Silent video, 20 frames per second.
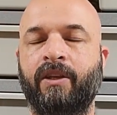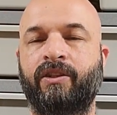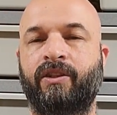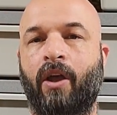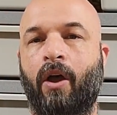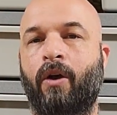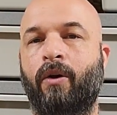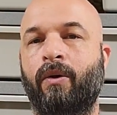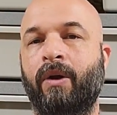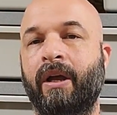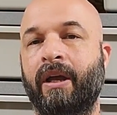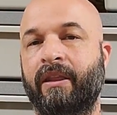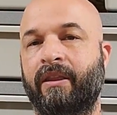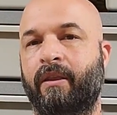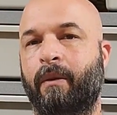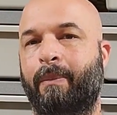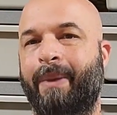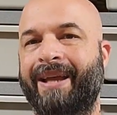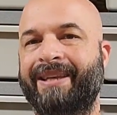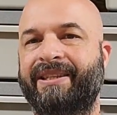So
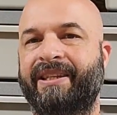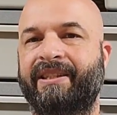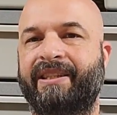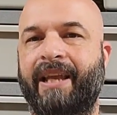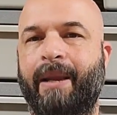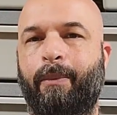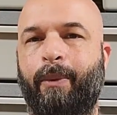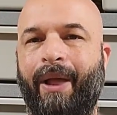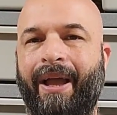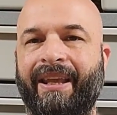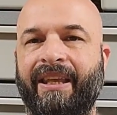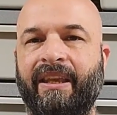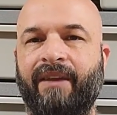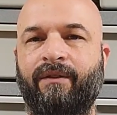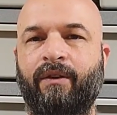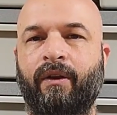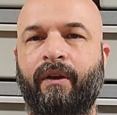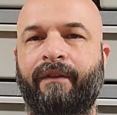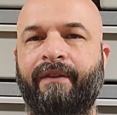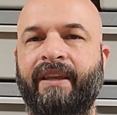the best example I can
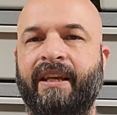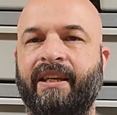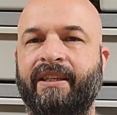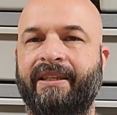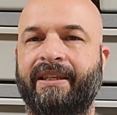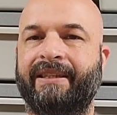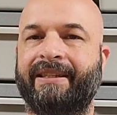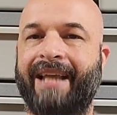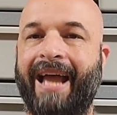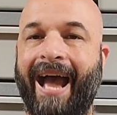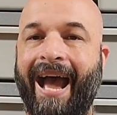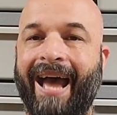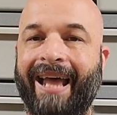give you of this is